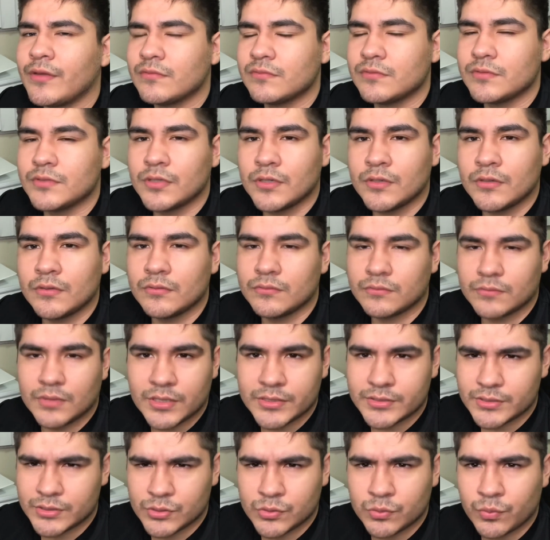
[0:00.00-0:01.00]
So I
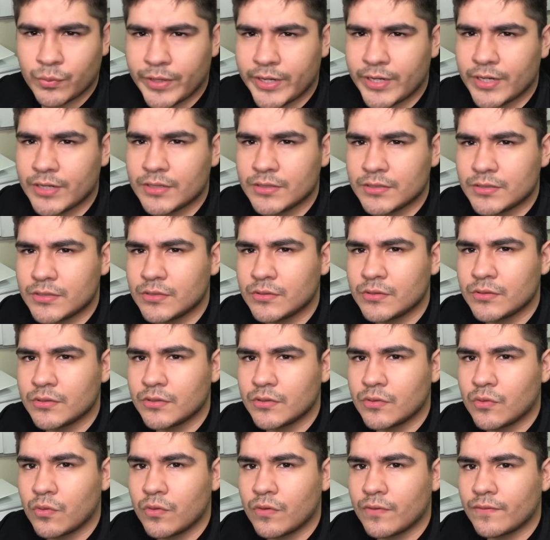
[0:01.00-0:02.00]
just waited until the
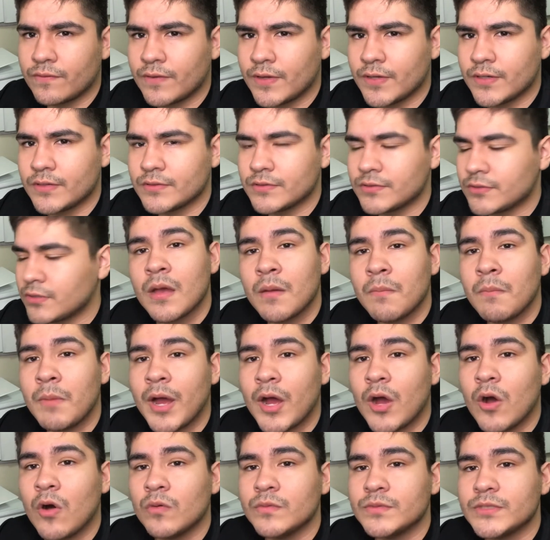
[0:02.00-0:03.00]
quarterfinal start. My
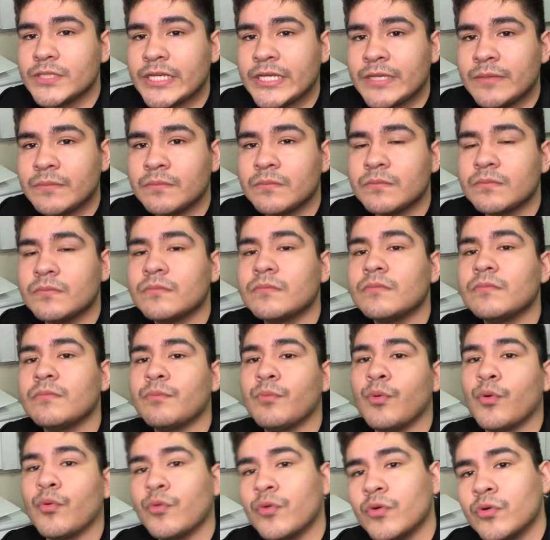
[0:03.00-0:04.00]
home team,
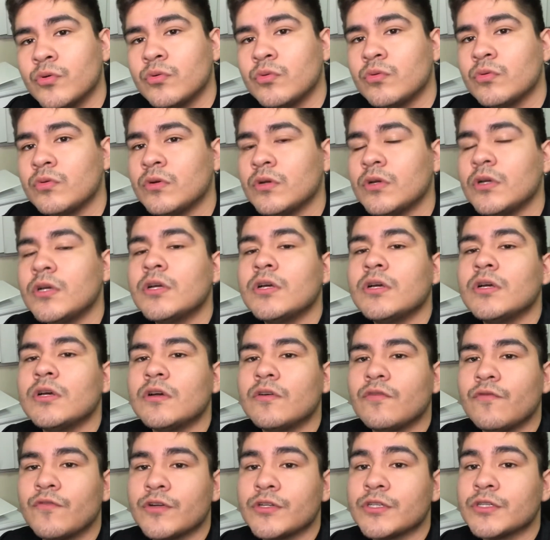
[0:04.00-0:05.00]
Peru
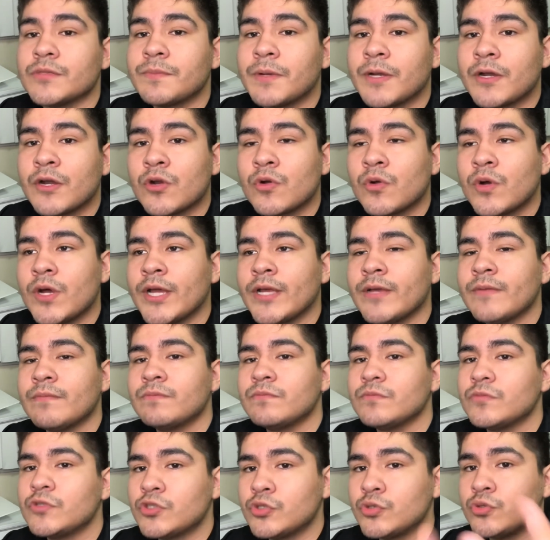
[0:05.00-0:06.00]
versus Paraguay,
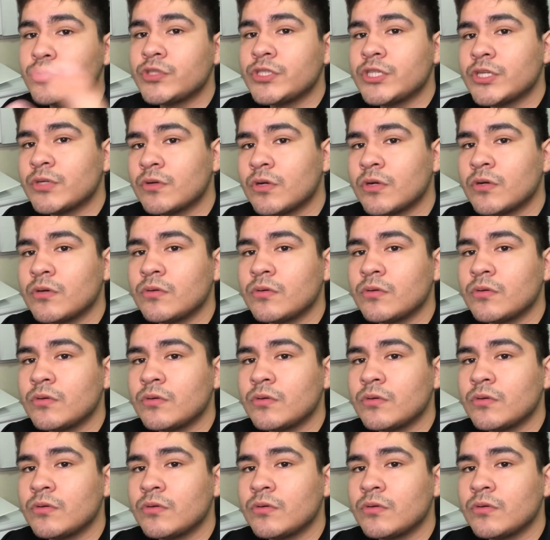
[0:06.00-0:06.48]
2-0.